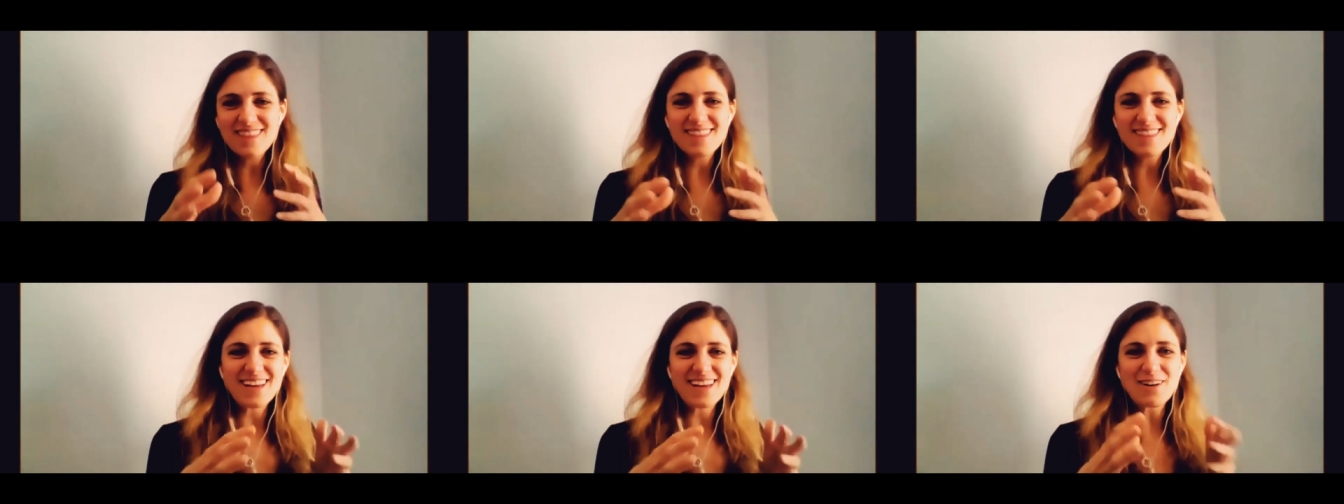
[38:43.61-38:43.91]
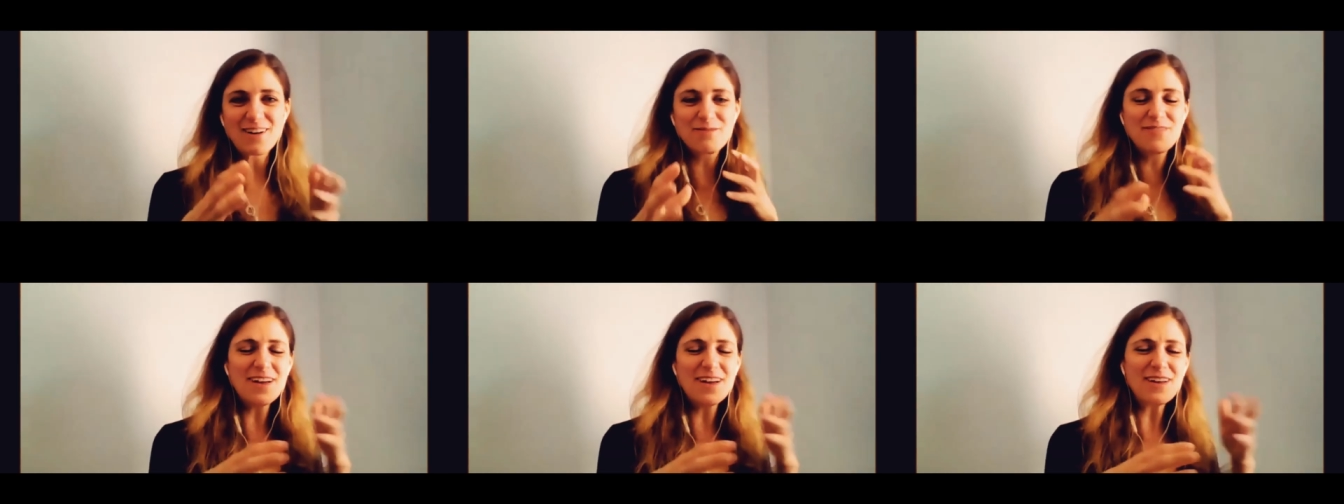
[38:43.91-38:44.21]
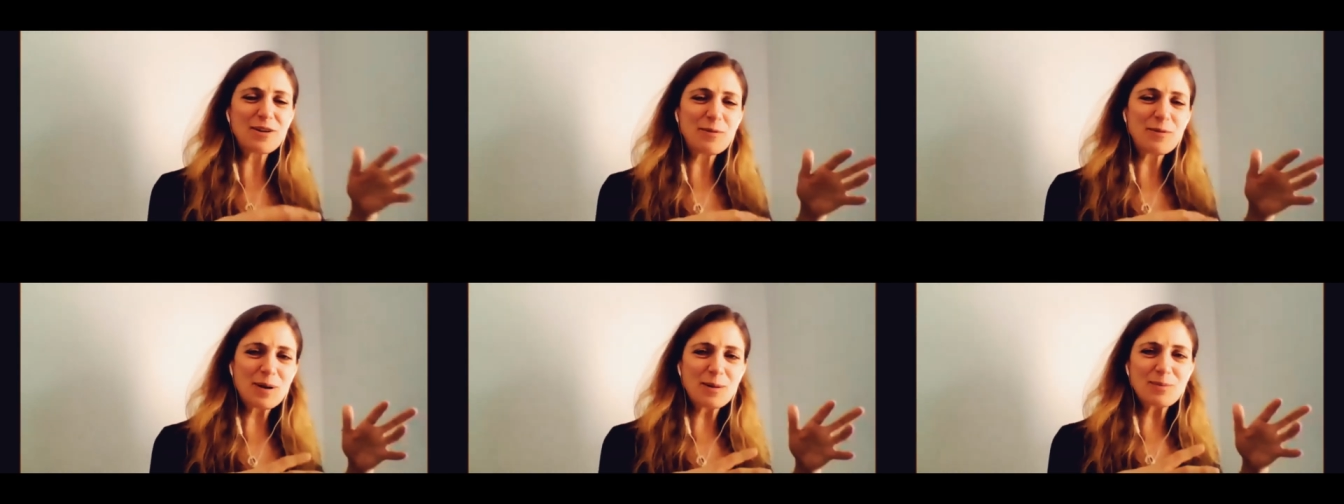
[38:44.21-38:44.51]
you know,
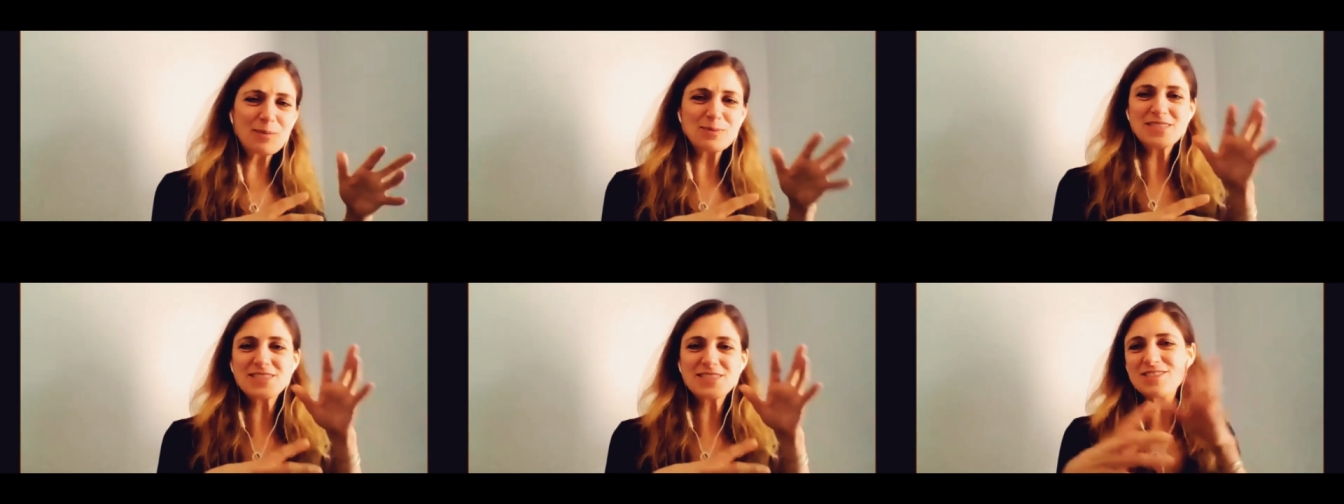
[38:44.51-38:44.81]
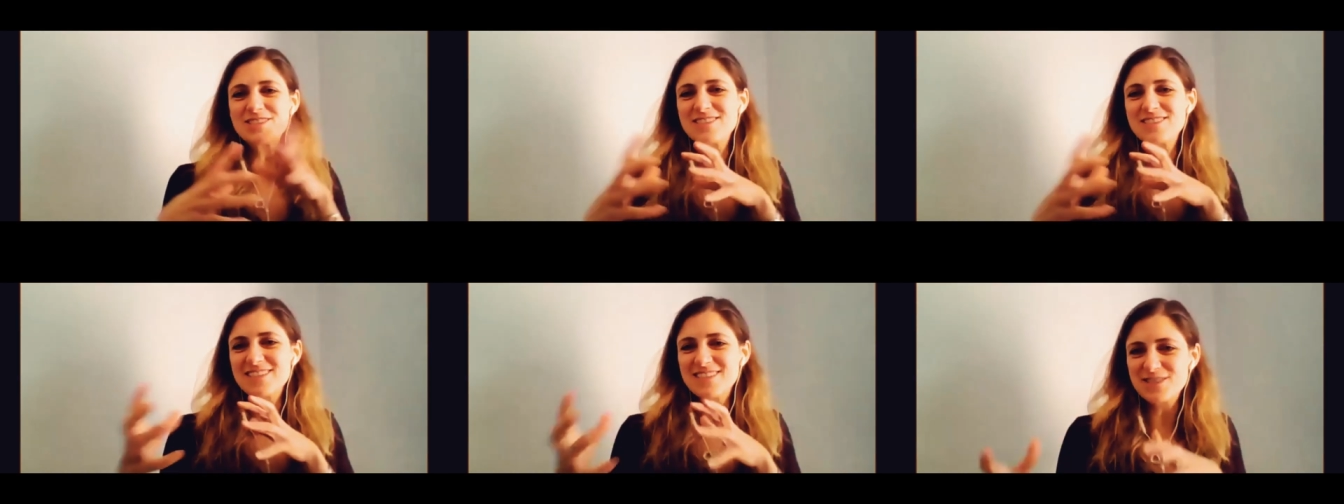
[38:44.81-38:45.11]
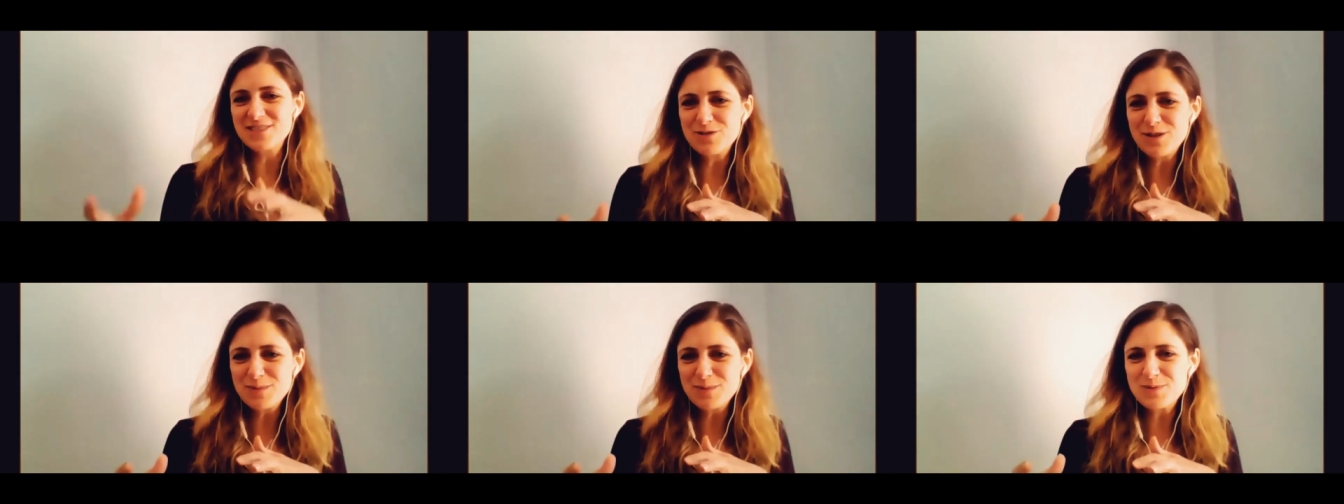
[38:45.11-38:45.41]
value propositions and
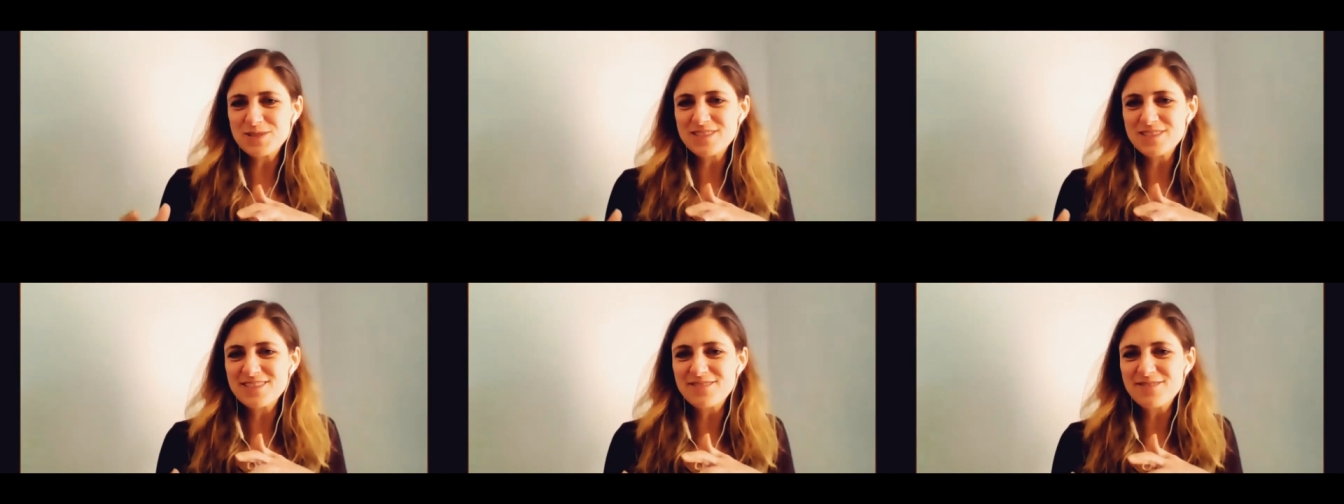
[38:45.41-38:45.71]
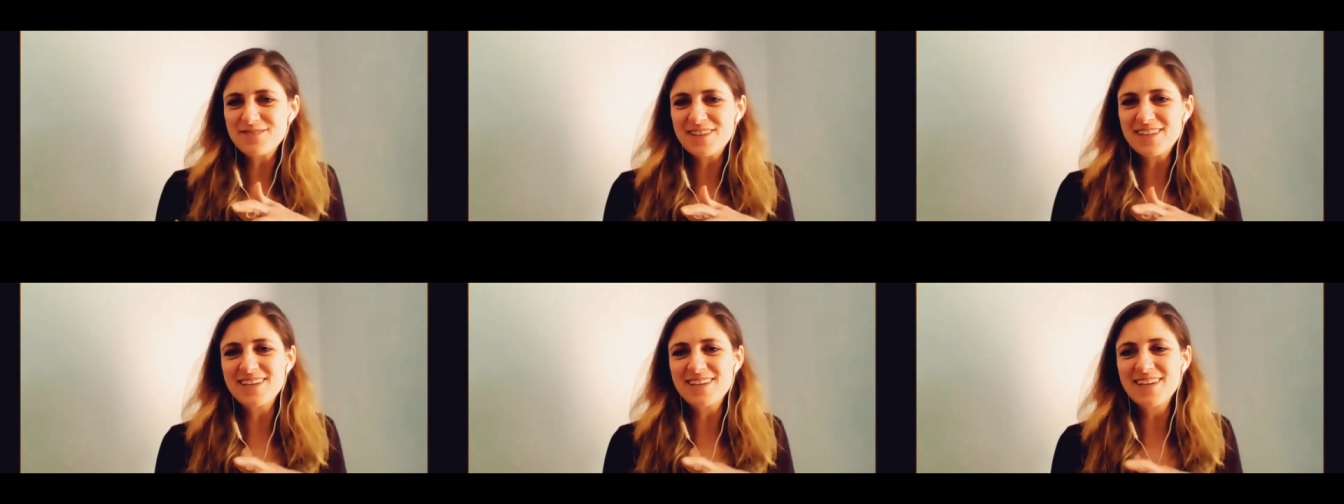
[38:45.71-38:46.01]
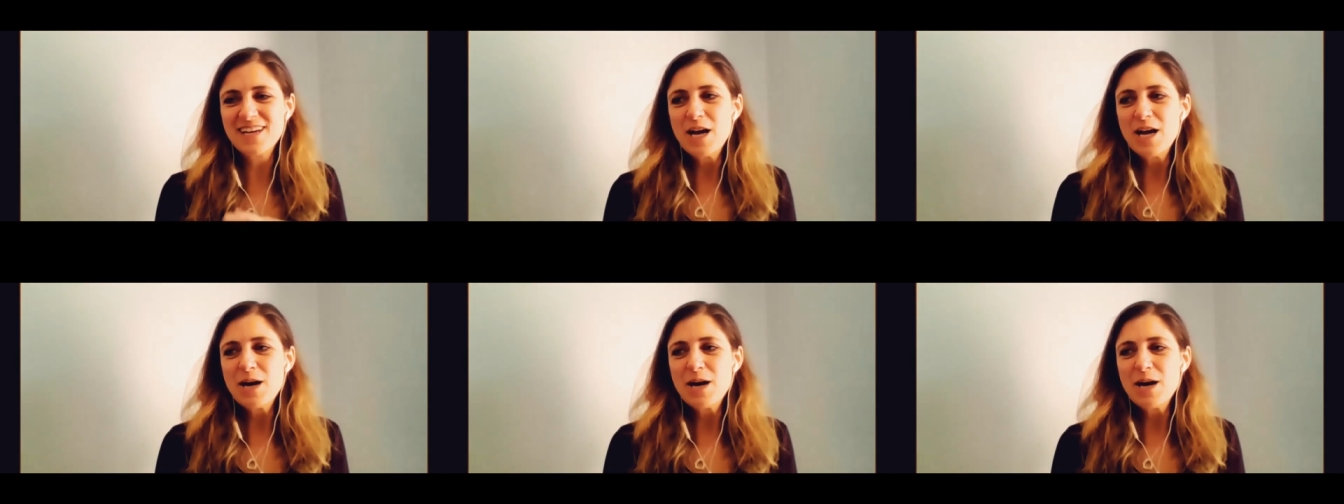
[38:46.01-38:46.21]
descriptions of the